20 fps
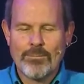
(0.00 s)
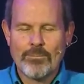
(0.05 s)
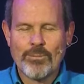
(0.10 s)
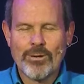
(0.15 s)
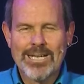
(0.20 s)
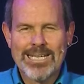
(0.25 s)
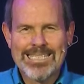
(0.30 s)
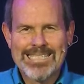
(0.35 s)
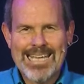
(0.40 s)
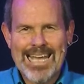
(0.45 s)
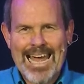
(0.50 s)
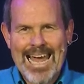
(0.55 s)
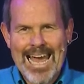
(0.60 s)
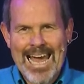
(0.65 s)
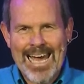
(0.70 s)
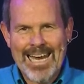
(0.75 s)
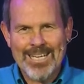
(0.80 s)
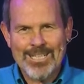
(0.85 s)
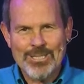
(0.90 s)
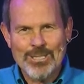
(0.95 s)
brings
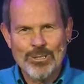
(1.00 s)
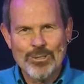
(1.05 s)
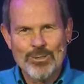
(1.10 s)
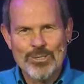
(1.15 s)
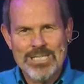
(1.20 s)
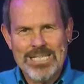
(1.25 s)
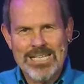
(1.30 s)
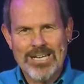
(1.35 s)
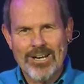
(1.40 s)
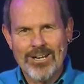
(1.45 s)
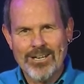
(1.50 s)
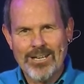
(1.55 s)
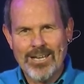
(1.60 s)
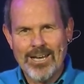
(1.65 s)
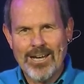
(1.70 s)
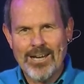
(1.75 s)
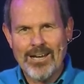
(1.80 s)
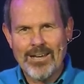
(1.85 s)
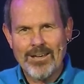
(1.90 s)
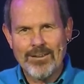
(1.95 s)
attitudes in our
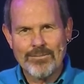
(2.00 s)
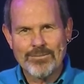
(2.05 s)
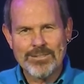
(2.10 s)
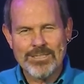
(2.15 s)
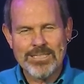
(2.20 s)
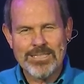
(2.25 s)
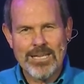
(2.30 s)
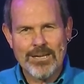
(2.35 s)
lives